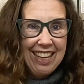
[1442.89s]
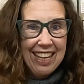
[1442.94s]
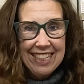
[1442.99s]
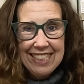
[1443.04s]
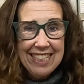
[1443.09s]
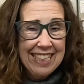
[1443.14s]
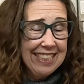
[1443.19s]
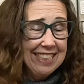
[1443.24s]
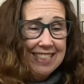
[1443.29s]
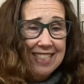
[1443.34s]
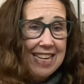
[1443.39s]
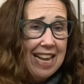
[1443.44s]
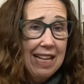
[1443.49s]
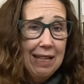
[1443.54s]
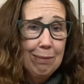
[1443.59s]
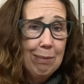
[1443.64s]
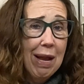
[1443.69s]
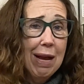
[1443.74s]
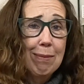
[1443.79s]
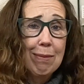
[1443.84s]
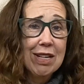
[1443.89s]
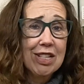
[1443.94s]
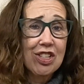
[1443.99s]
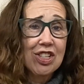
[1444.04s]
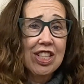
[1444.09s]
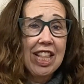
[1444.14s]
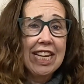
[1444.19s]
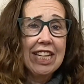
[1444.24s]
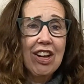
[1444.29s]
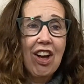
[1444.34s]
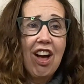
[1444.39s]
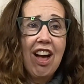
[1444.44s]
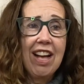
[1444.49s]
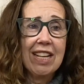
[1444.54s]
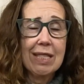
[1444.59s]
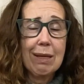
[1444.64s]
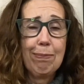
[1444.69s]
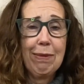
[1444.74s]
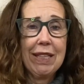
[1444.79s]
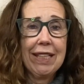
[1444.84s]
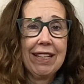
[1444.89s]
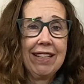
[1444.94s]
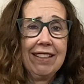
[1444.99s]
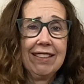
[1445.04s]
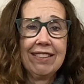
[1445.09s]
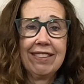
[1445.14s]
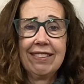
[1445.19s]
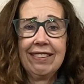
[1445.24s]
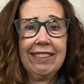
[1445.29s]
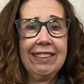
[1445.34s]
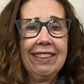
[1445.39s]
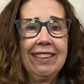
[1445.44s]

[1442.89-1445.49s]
I didn't tell him how much they cost because